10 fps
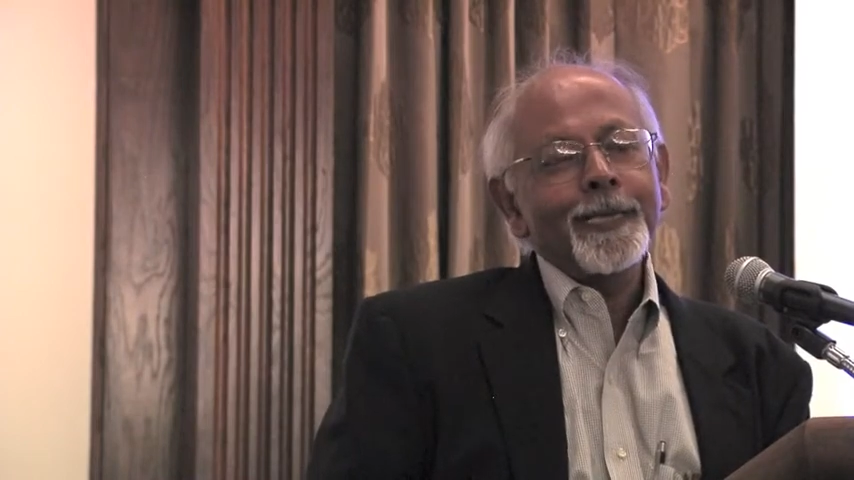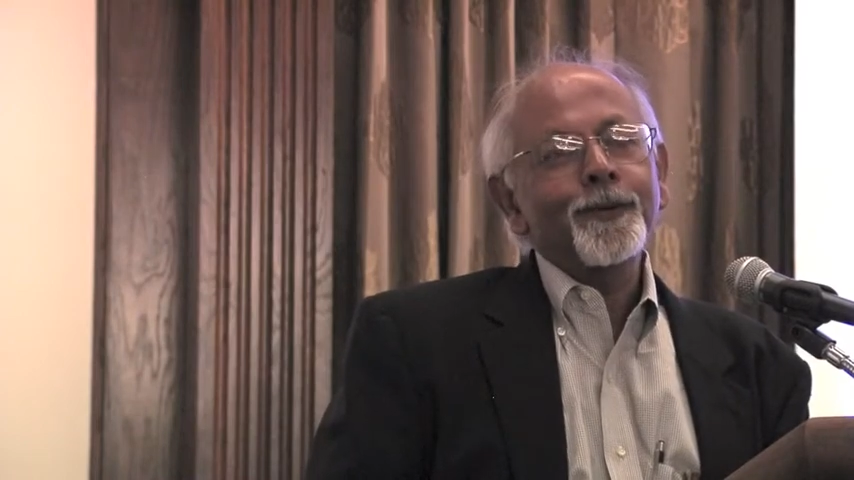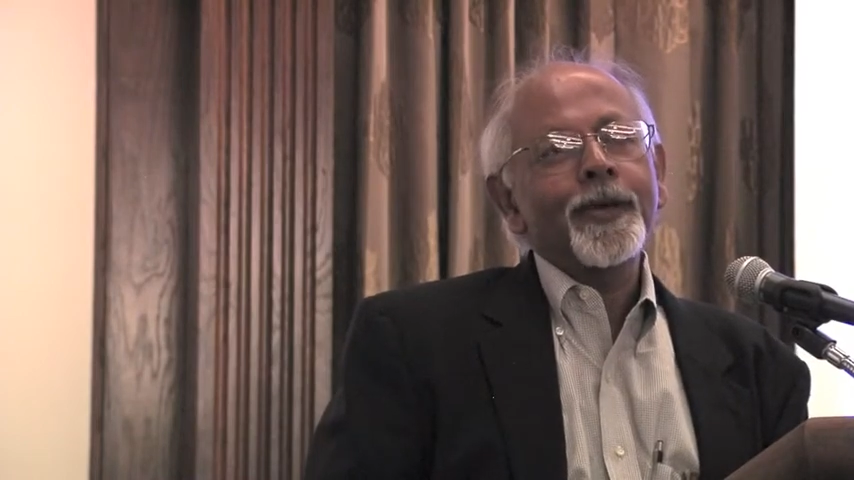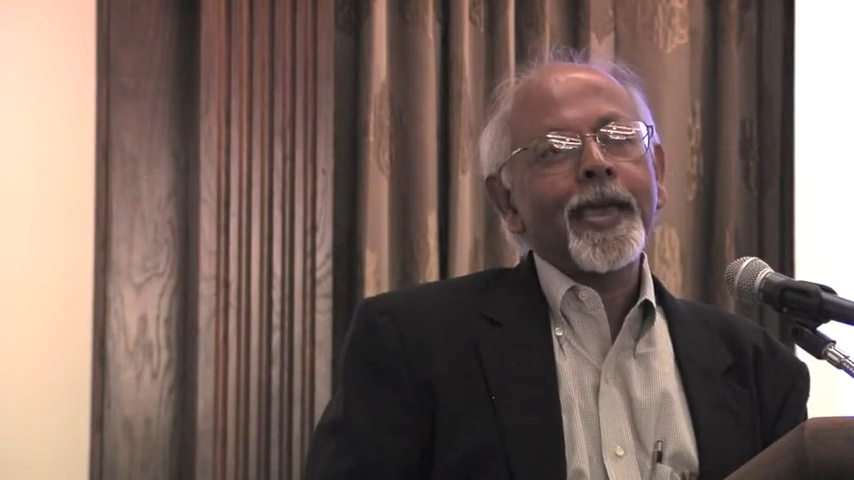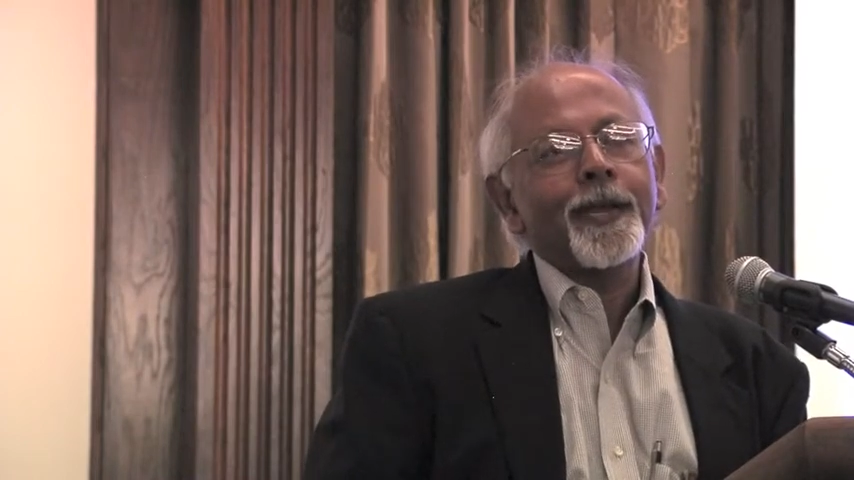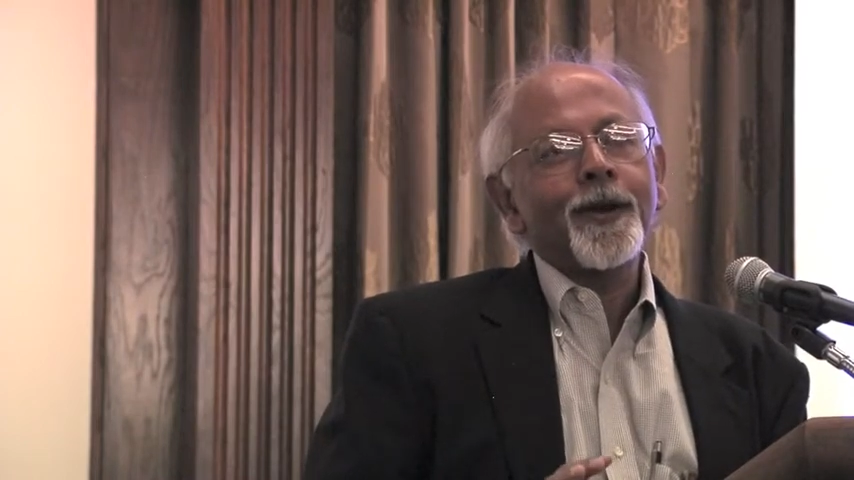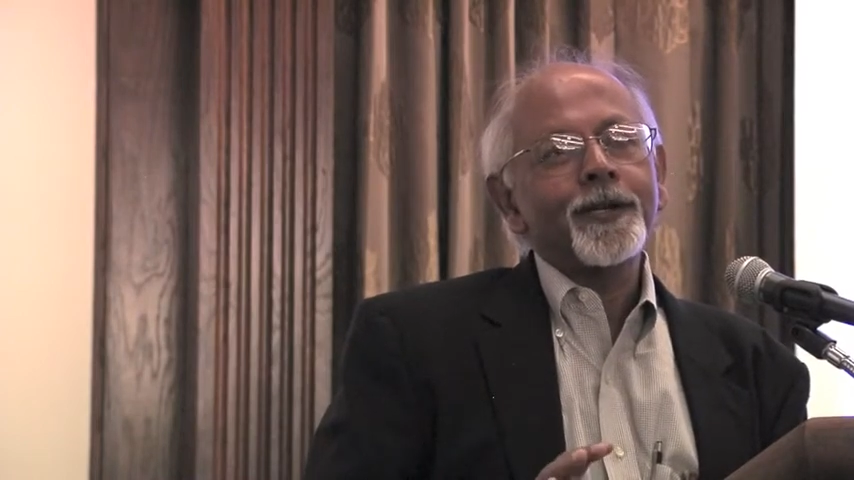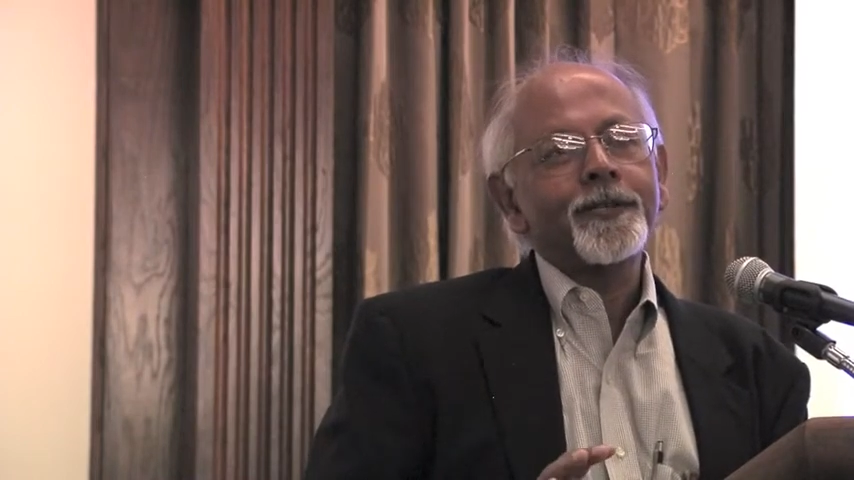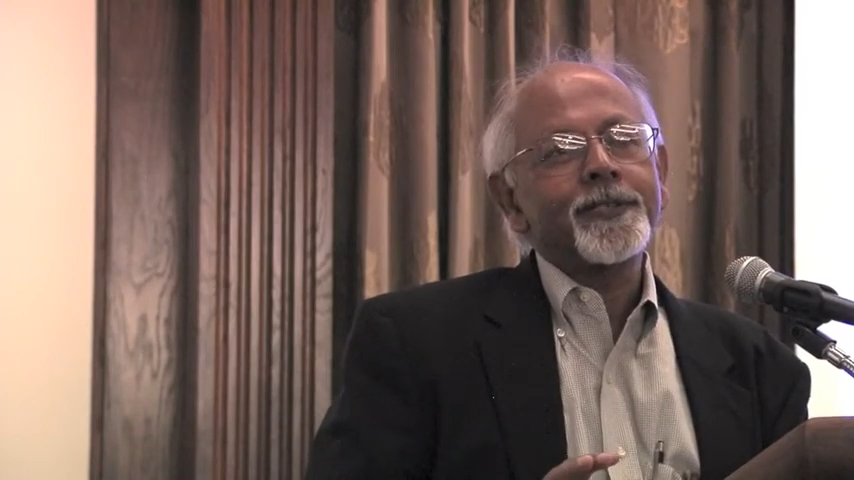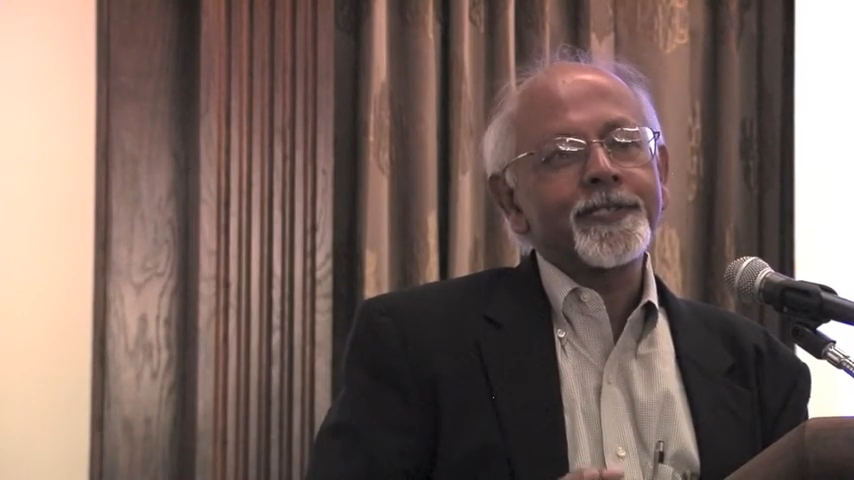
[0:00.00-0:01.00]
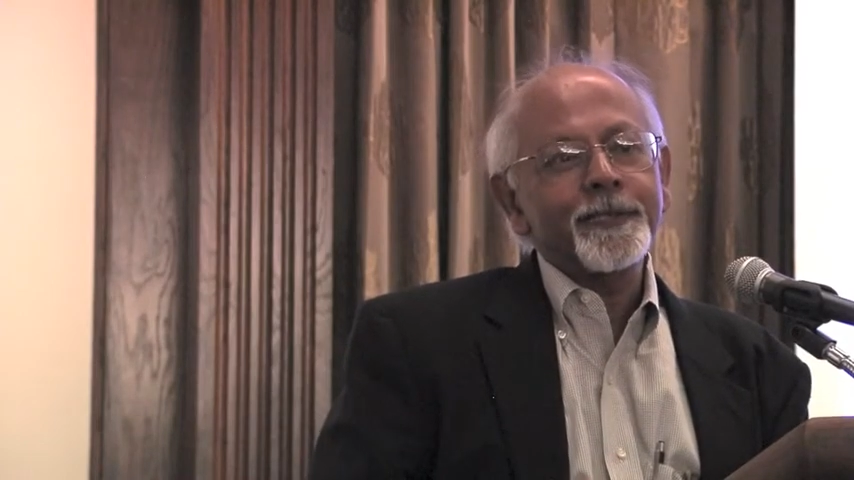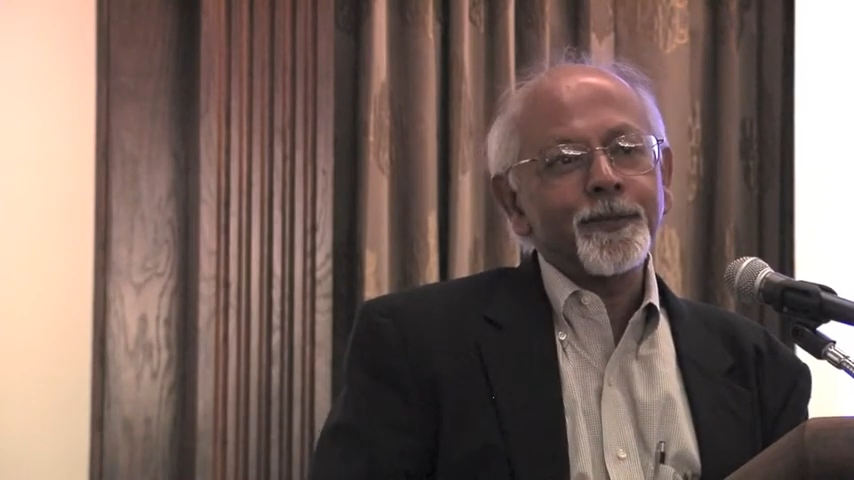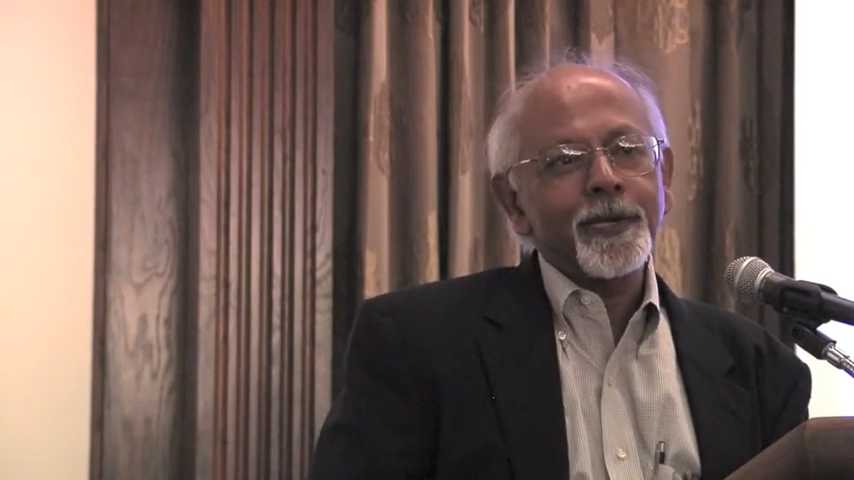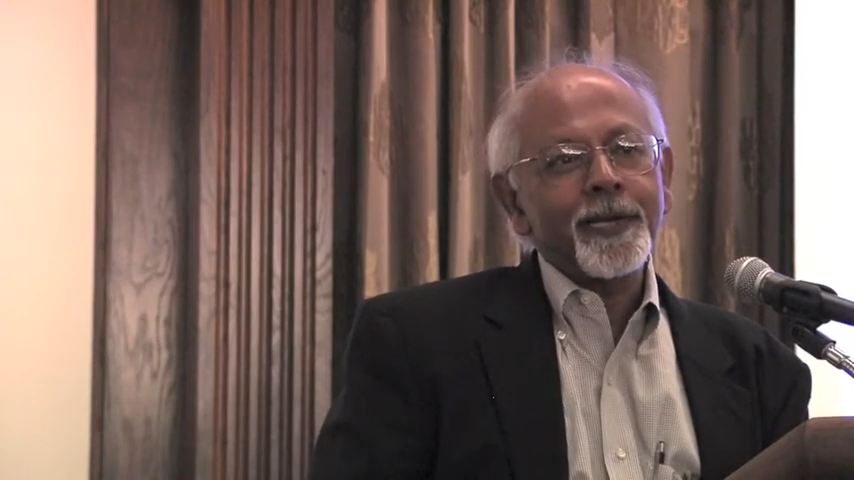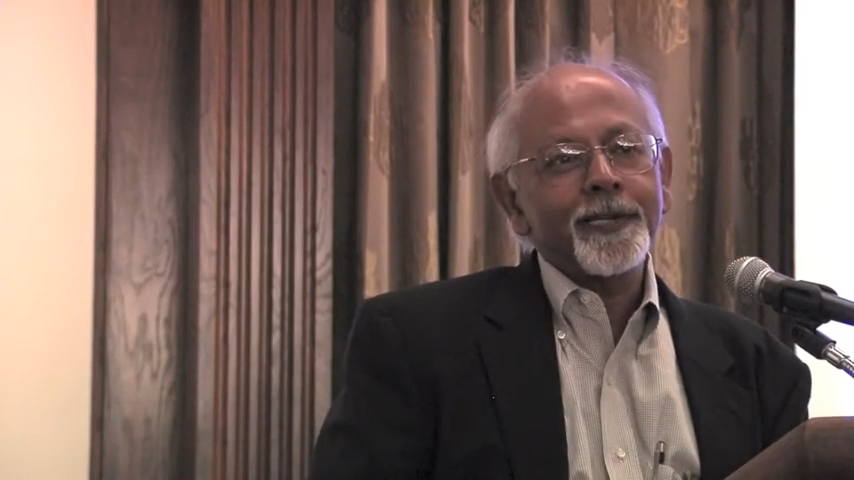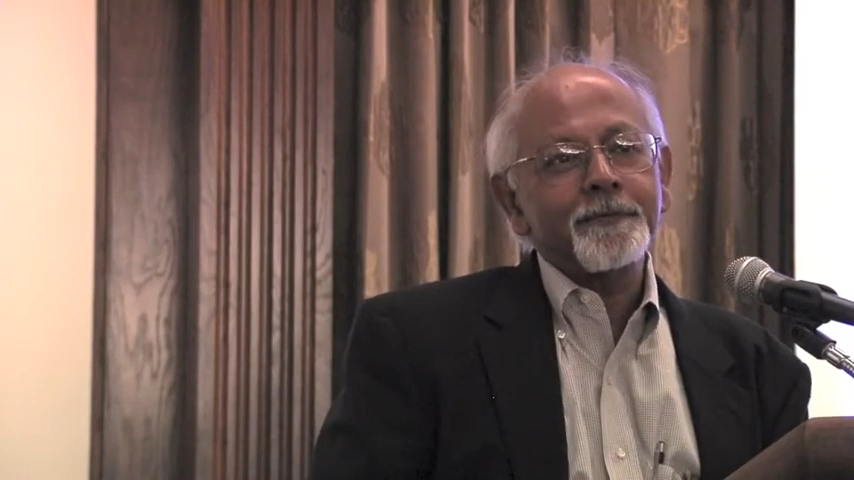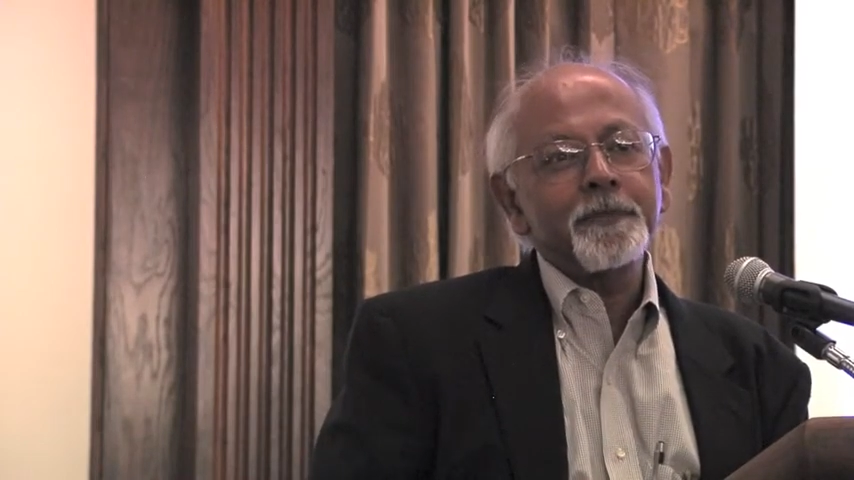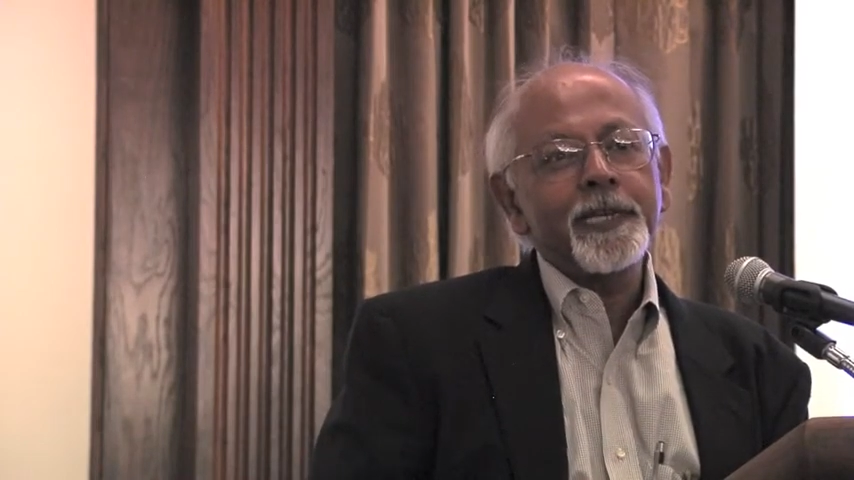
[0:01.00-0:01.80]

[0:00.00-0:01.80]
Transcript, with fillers: you cannot simulate